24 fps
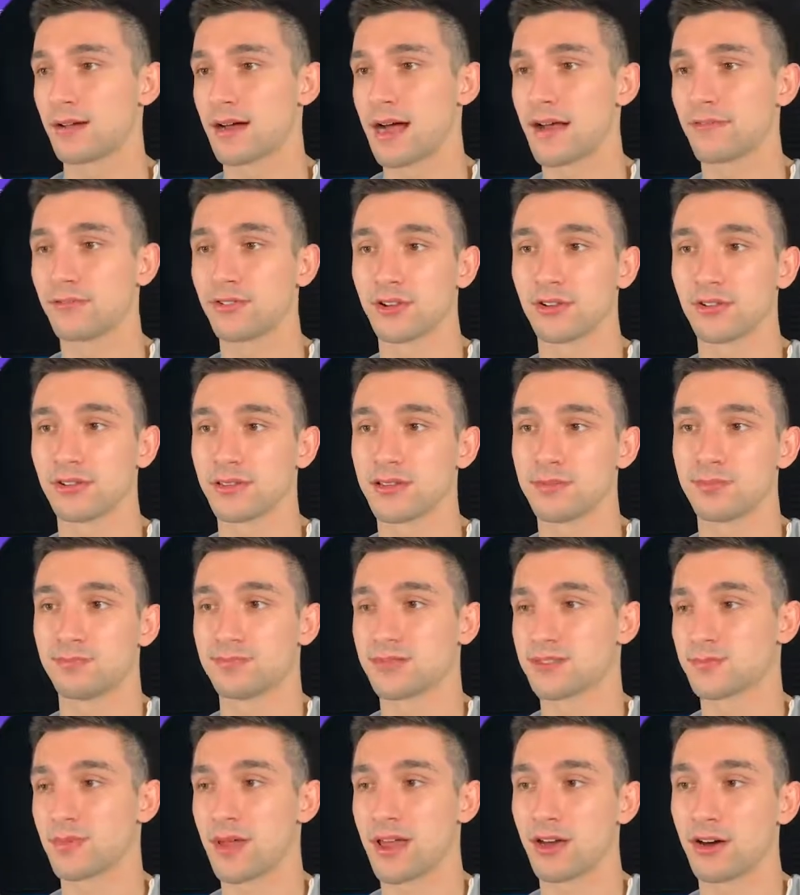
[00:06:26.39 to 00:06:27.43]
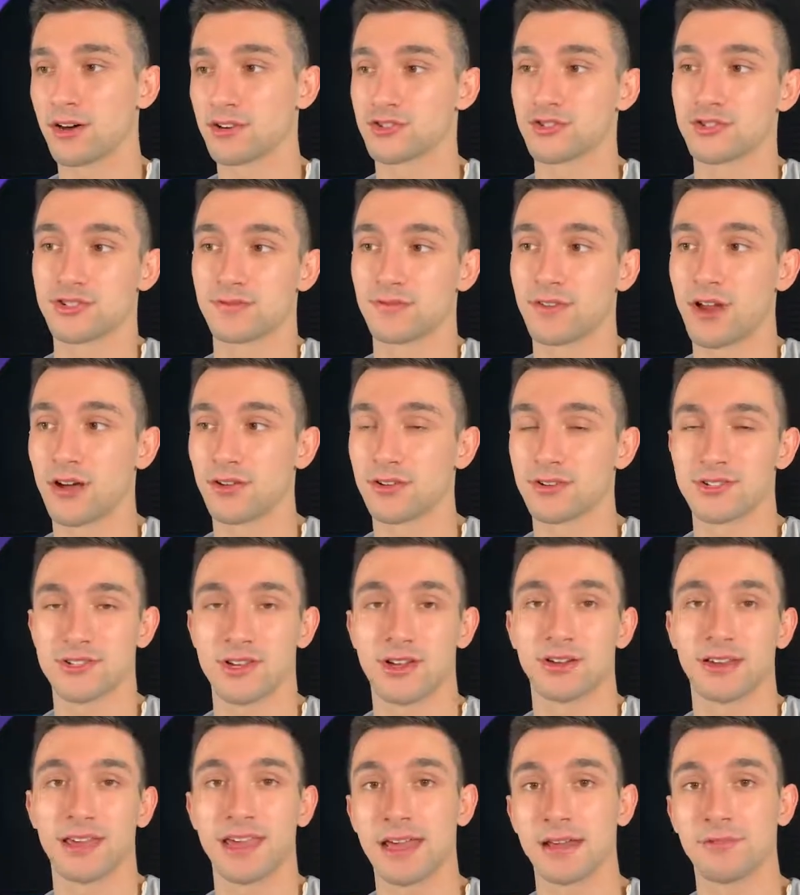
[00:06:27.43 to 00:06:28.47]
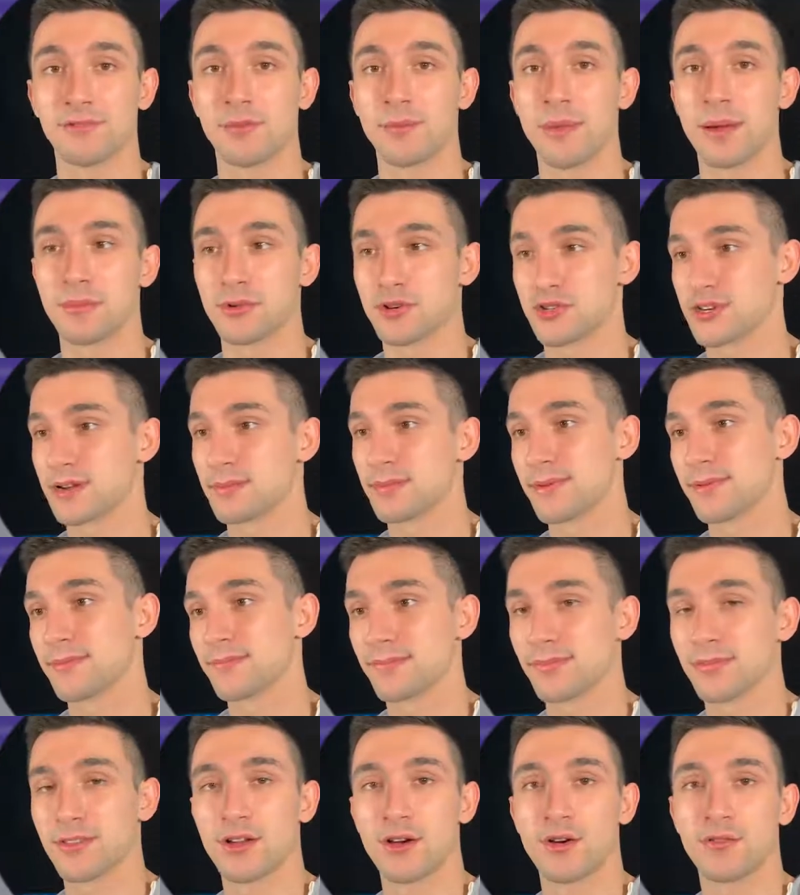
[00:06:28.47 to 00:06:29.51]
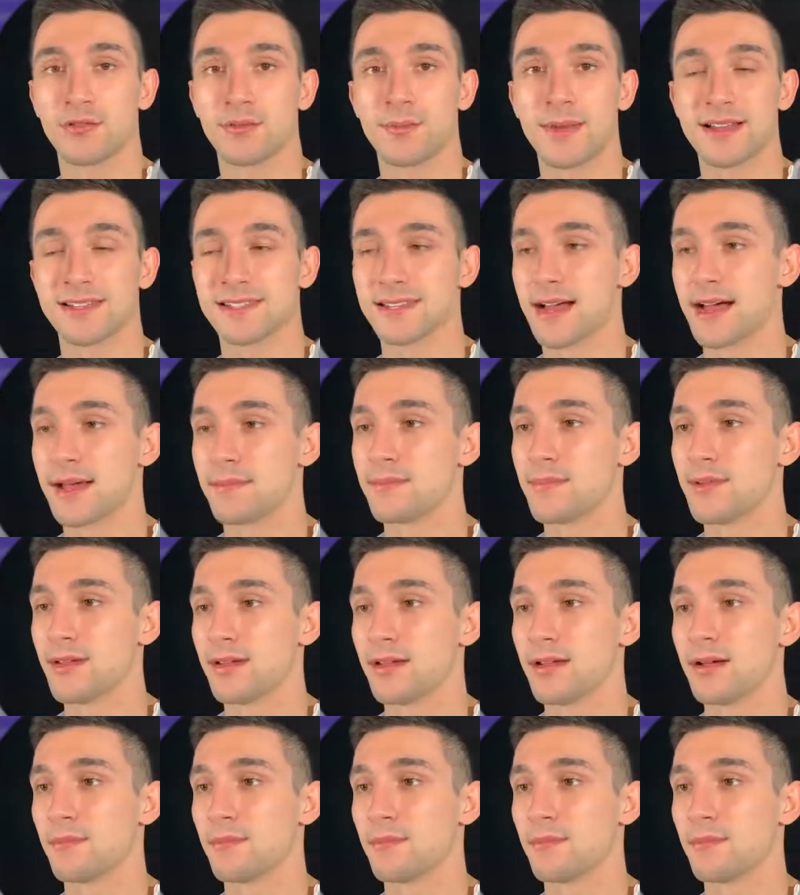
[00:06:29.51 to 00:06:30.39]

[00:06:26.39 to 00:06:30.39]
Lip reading: I've literally spent hundreds of dollars on Canva membership over my time.